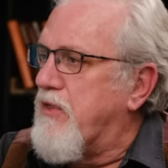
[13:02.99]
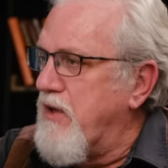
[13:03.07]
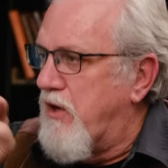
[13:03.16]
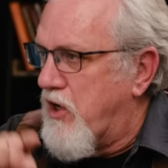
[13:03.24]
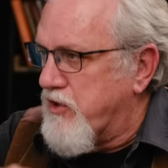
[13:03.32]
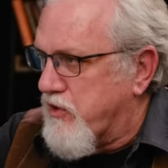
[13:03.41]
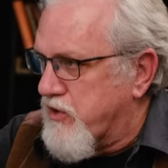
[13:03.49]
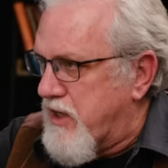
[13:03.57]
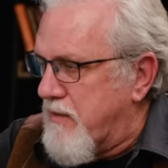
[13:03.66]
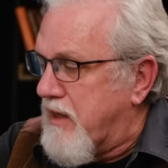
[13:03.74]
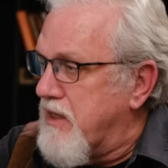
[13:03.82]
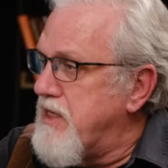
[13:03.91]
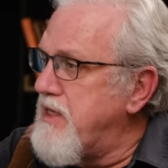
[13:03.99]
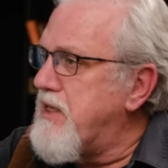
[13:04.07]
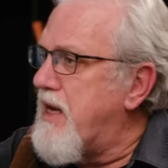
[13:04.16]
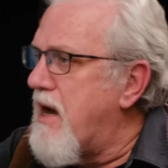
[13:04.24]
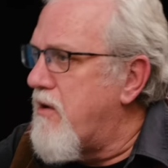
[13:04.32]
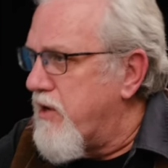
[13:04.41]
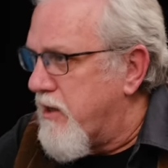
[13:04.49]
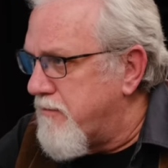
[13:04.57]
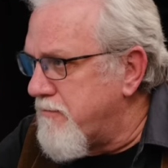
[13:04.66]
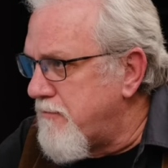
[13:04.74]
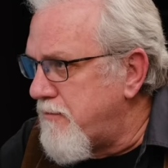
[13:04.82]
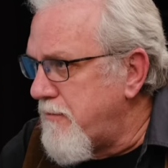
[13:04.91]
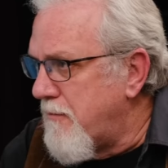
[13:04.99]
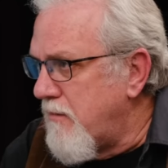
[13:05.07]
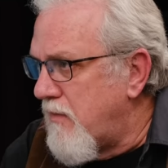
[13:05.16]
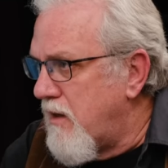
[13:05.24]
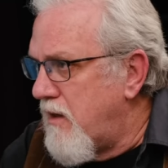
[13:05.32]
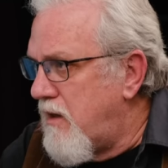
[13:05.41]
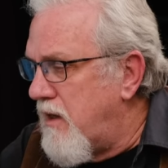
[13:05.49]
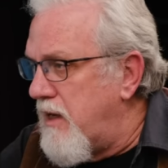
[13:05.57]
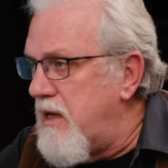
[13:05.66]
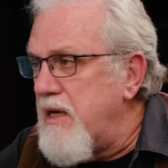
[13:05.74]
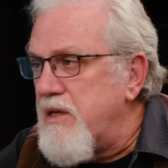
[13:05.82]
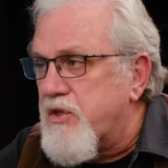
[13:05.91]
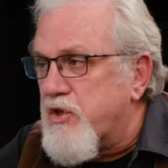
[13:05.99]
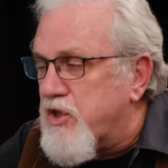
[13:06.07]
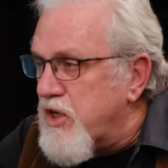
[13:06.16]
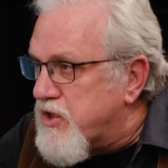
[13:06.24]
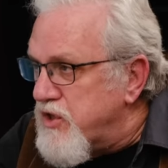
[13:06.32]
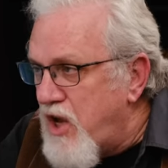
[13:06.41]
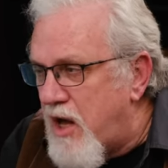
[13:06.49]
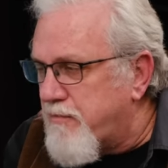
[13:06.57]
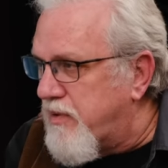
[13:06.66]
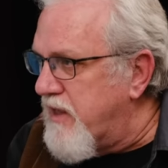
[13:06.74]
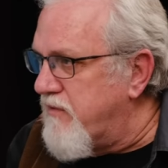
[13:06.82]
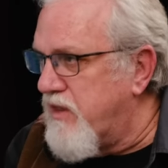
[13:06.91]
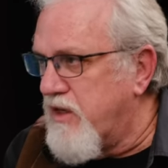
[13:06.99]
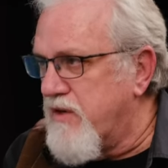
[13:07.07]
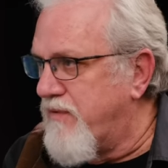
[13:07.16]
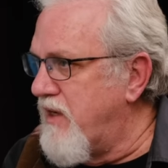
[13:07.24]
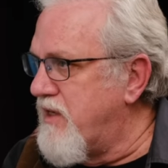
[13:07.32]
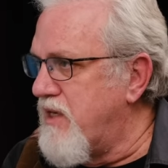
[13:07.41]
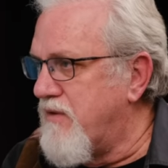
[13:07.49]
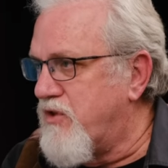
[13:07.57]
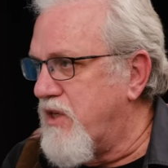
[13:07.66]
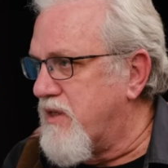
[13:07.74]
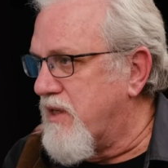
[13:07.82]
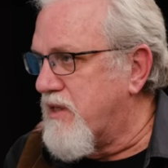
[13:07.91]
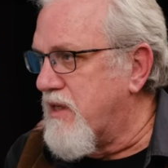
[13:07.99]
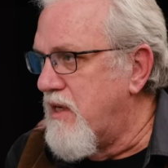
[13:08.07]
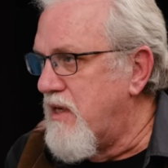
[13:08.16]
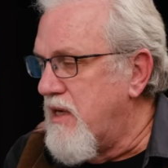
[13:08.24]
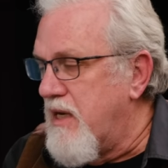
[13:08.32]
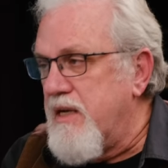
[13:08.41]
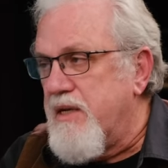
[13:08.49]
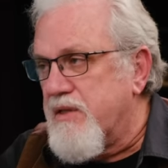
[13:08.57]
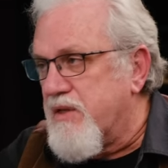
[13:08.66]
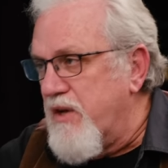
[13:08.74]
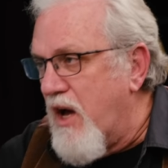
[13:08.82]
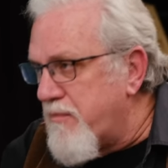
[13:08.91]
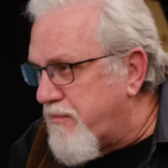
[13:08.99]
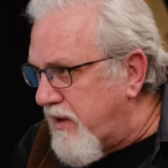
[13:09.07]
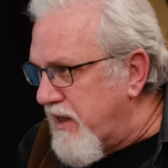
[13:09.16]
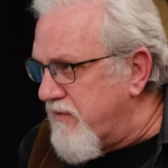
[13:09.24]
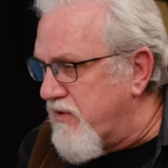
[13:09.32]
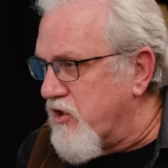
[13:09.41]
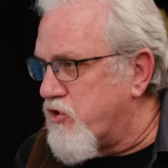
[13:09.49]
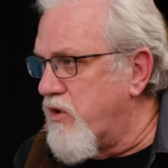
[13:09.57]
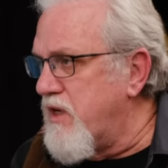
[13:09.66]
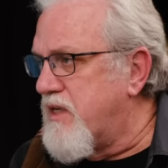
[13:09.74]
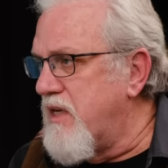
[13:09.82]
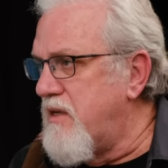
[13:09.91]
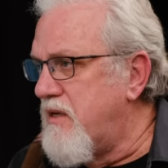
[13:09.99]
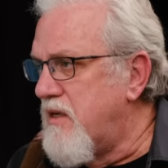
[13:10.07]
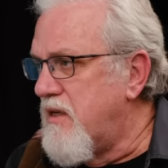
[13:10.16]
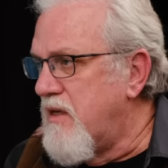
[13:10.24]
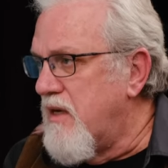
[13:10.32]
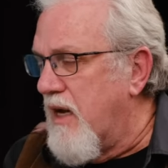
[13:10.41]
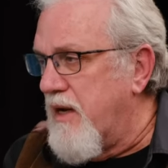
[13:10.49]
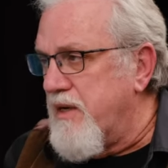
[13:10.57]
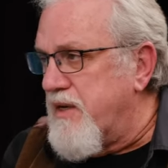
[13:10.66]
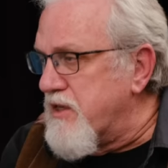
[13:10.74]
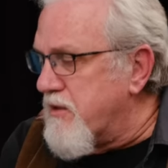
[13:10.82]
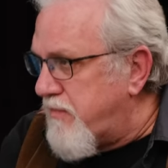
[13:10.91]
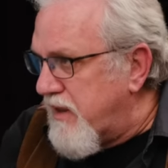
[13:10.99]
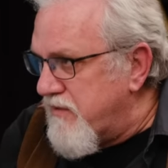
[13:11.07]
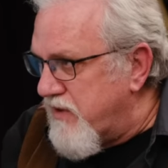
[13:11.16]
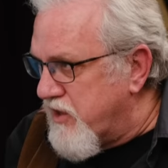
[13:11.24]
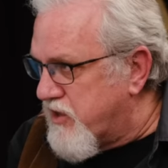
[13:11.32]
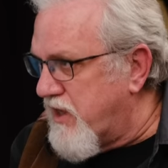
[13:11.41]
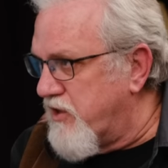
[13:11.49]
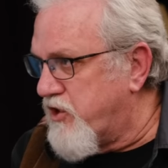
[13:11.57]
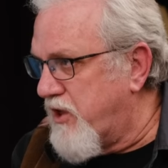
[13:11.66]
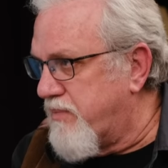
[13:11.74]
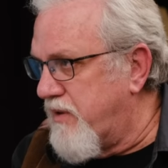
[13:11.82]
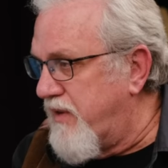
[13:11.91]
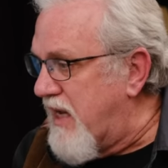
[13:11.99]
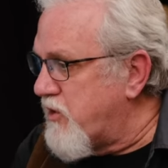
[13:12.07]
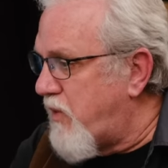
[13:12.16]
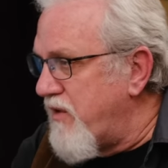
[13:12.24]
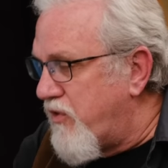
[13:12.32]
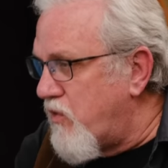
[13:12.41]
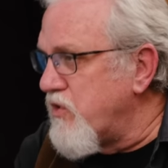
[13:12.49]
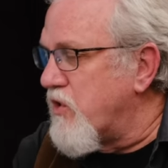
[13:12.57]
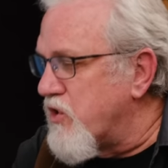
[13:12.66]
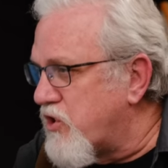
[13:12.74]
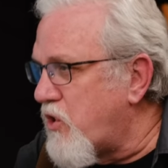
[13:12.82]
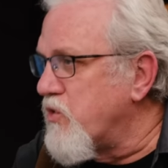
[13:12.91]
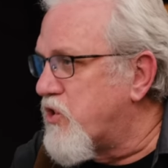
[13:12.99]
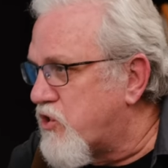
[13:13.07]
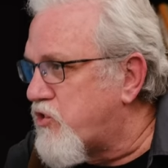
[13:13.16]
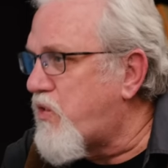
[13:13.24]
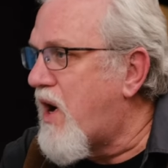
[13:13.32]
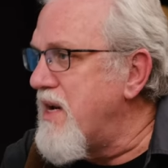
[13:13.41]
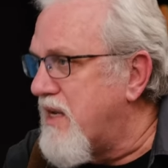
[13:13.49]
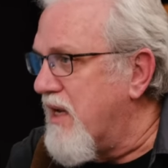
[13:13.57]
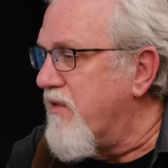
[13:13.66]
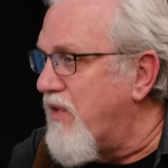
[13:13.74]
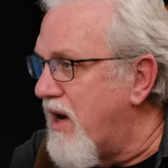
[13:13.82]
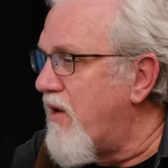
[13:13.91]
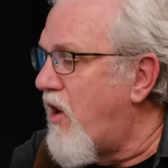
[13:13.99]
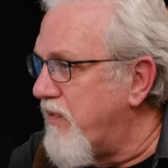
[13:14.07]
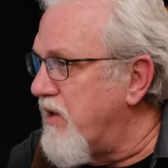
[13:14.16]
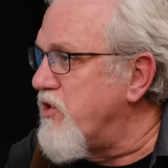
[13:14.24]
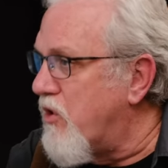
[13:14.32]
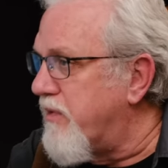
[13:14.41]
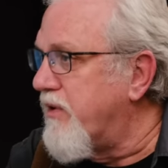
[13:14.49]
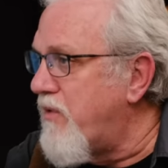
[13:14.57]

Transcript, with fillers: a theological statement because he's an Arian. Mm-hmm. He is does not believe in the divinity of Jesus. He does not believe in the Trinity and he doesn't believe in his sonship. That's why those are so striking there on the Dome of the